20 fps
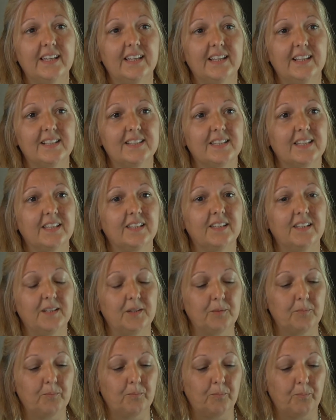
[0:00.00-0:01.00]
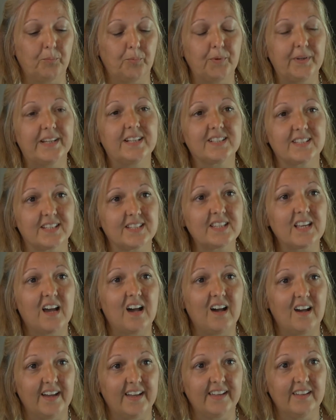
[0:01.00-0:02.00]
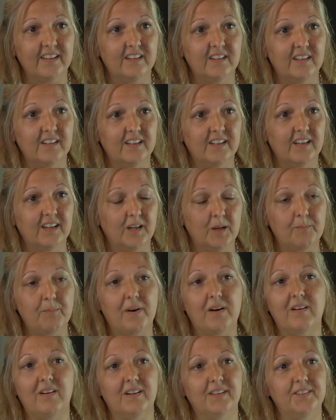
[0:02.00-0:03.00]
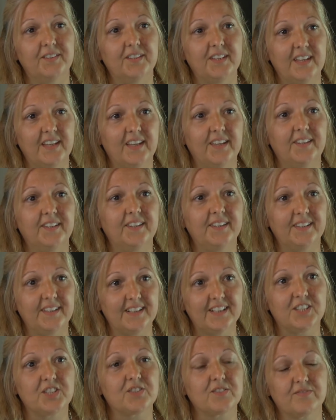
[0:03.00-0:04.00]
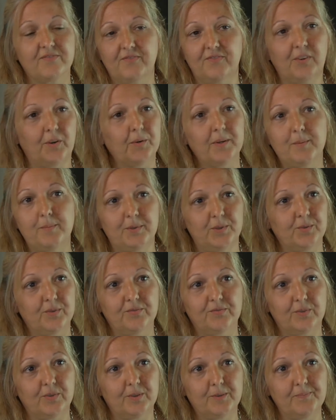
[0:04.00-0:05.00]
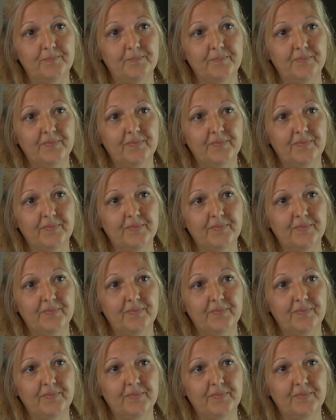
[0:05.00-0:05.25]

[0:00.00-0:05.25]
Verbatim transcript: is it brings a tie, a bond, and it's very beautiful.